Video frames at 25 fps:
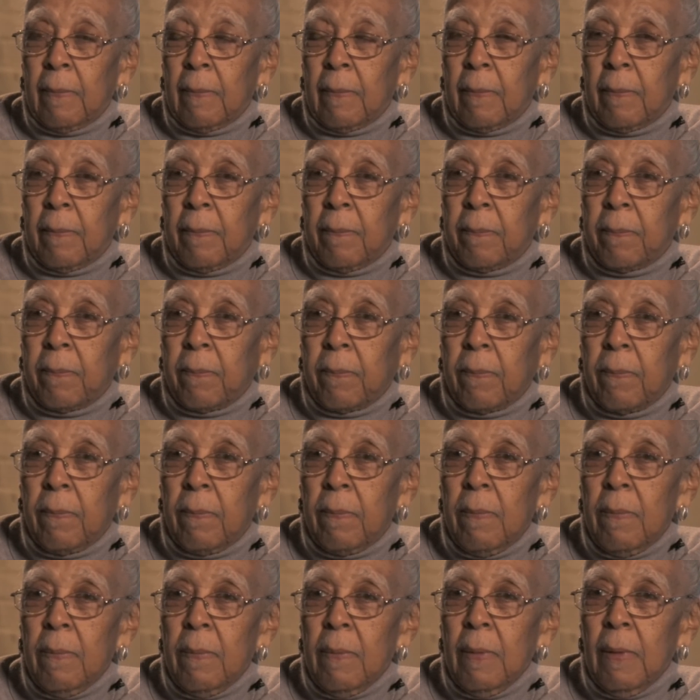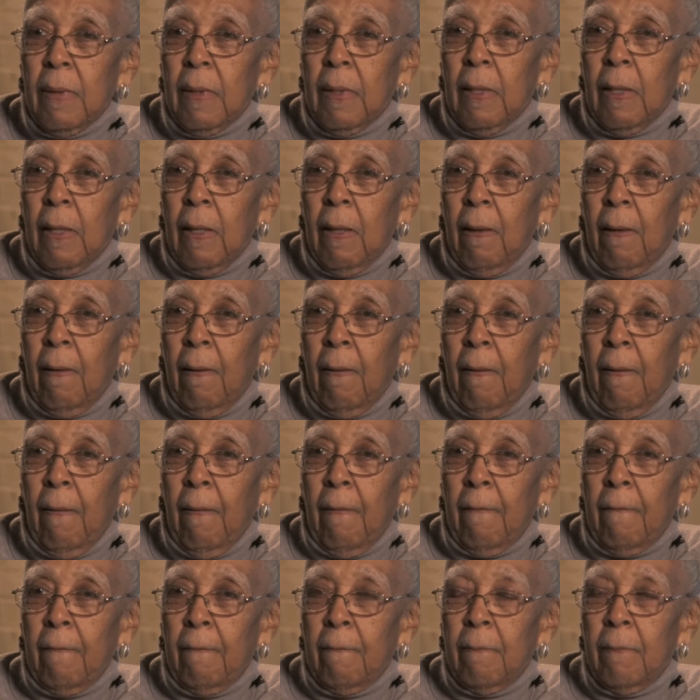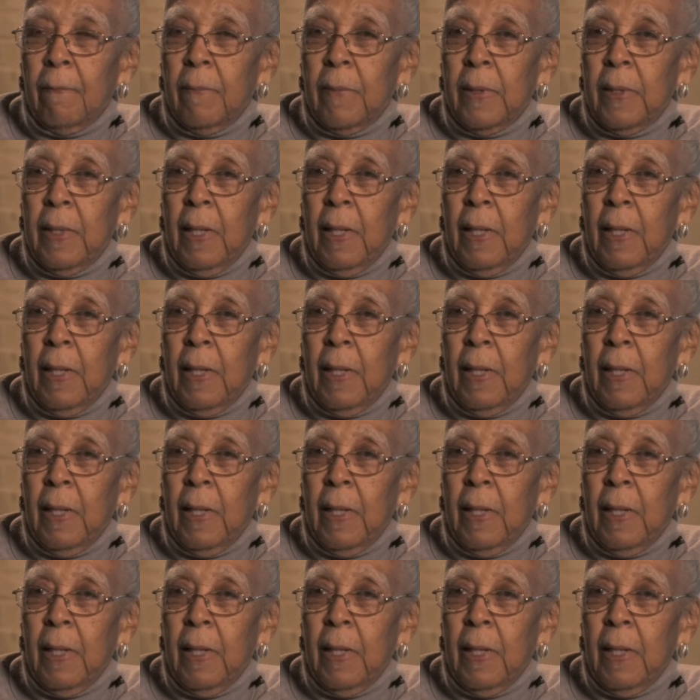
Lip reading: is your we're sitting in the Fraser